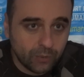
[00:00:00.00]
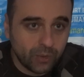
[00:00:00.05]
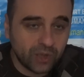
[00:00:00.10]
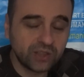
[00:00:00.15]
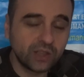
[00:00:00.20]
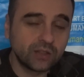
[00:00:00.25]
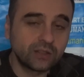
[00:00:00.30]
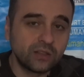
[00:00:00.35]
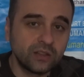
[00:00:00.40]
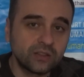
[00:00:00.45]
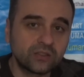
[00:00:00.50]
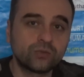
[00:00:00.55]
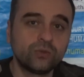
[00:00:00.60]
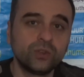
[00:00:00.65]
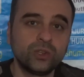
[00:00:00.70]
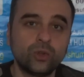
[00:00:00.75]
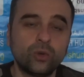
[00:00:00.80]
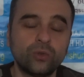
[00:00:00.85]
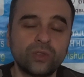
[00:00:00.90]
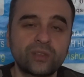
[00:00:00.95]
But at least
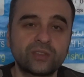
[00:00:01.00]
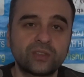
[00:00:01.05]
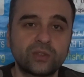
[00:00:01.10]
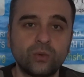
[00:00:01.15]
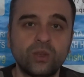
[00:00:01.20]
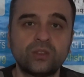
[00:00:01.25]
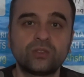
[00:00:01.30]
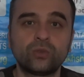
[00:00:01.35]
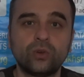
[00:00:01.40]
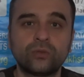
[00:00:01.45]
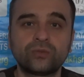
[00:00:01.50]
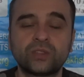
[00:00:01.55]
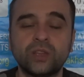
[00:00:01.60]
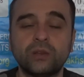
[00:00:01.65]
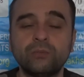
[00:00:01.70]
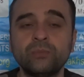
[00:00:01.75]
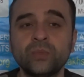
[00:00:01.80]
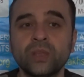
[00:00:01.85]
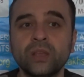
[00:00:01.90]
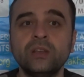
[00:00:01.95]
we know that 20 of
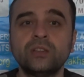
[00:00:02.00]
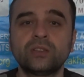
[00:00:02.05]
them,